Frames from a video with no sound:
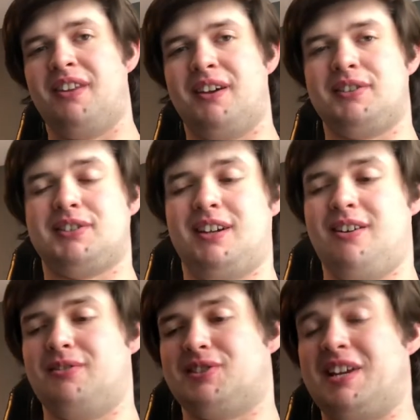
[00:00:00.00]
this you
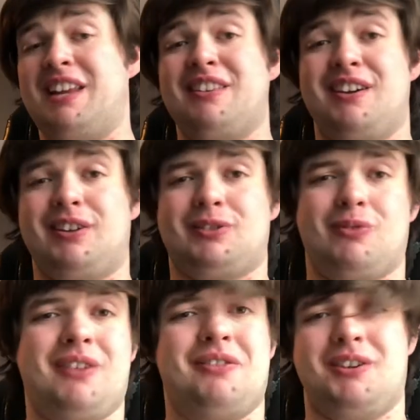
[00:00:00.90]
know seen this
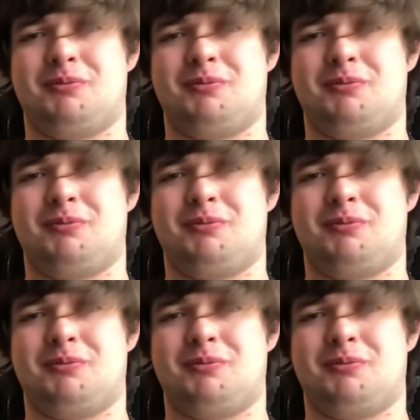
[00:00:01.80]
read this